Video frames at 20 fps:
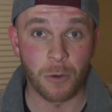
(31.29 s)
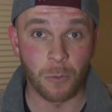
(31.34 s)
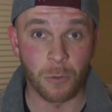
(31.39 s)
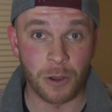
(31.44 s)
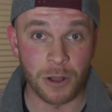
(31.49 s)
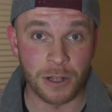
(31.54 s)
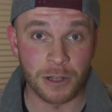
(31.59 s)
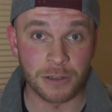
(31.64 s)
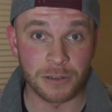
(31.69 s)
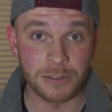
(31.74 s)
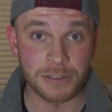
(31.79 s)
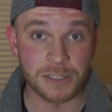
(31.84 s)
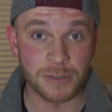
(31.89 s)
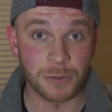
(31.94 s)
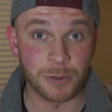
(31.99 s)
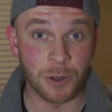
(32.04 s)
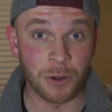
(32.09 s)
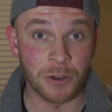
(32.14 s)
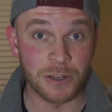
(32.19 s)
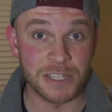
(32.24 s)
Well, to
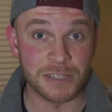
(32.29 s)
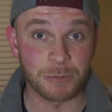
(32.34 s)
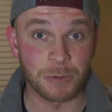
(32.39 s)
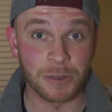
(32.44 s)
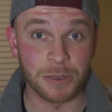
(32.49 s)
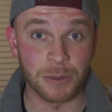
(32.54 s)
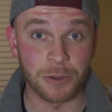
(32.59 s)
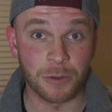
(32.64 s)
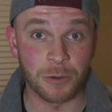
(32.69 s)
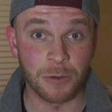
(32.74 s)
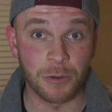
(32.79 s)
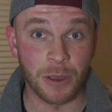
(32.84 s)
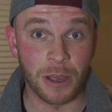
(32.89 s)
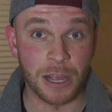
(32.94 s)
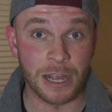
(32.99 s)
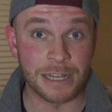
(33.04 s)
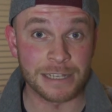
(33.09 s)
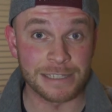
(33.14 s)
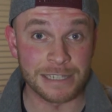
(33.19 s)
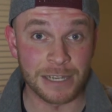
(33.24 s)
be honest with you,
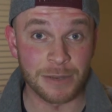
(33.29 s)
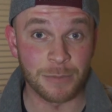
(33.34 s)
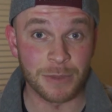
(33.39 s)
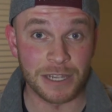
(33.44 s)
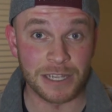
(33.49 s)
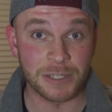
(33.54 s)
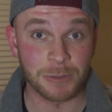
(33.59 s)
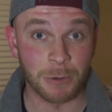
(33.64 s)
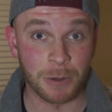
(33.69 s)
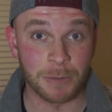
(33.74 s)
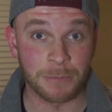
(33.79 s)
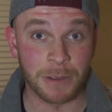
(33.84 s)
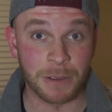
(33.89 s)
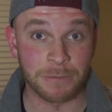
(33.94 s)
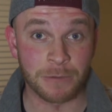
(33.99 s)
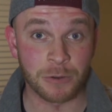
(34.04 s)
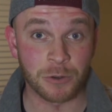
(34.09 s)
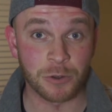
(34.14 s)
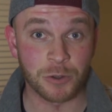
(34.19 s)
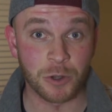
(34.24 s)
I did make
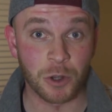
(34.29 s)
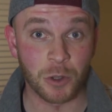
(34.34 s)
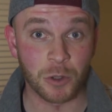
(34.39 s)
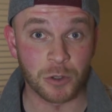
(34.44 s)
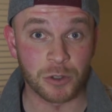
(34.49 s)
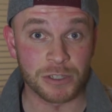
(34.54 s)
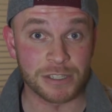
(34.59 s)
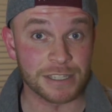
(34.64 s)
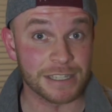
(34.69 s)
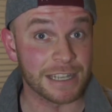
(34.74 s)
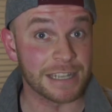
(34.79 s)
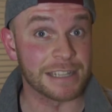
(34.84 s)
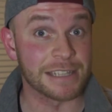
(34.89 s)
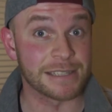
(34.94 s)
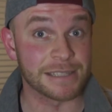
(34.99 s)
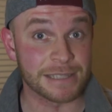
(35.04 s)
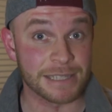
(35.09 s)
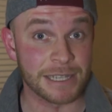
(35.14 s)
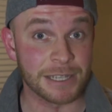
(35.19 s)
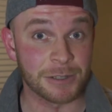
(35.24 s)
$2,500 in
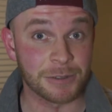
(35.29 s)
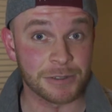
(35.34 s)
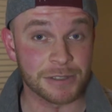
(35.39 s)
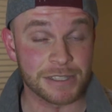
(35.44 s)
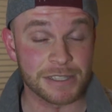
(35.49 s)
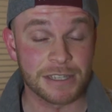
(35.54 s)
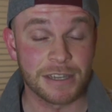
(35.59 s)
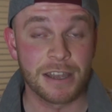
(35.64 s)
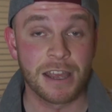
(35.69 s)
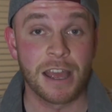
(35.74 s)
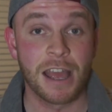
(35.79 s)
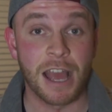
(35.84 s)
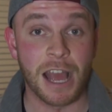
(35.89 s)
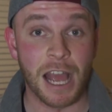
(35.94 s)
sales.